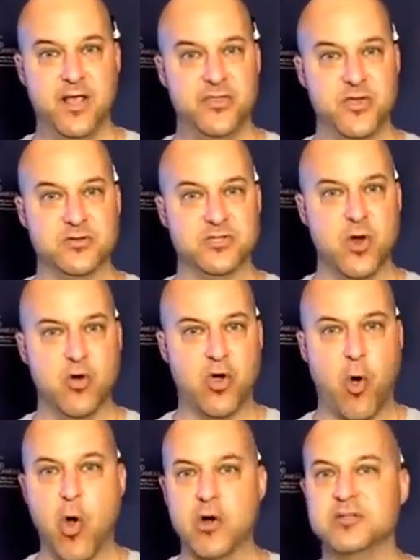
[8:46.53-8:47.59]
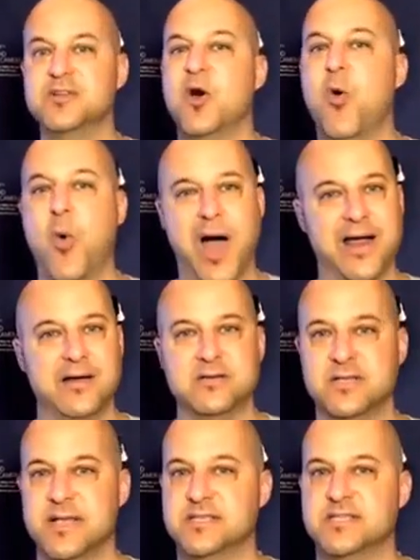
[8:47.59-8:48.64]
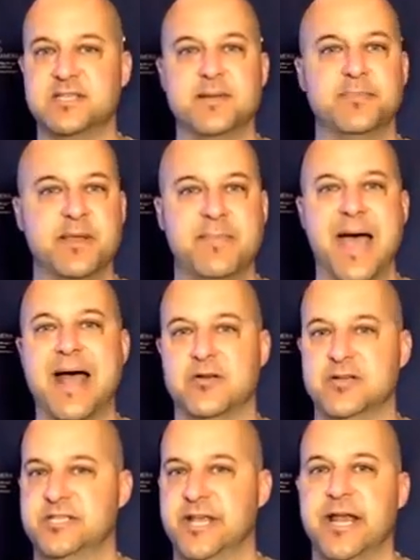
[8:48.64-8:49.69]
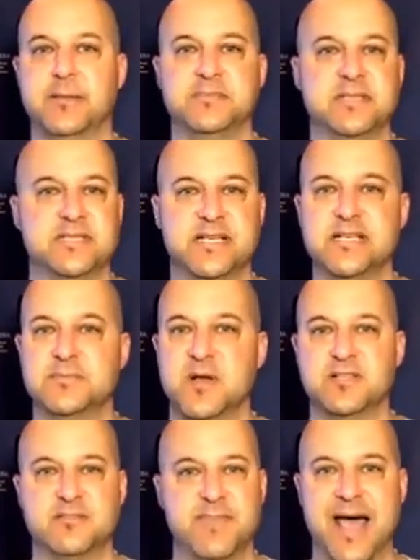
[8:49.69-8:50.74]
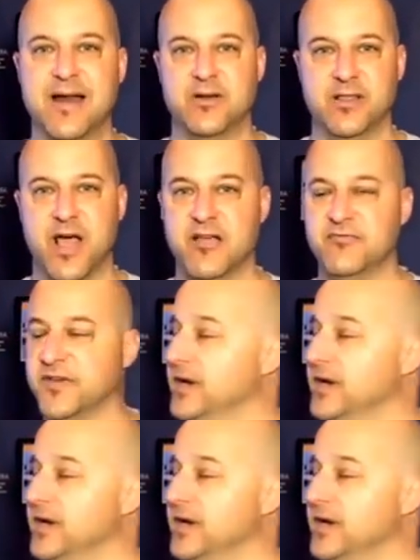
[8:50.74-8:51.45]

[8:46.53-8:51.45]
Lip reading: There's no cords, no wires. It's simply batteries. You get up to 6 months of battery life.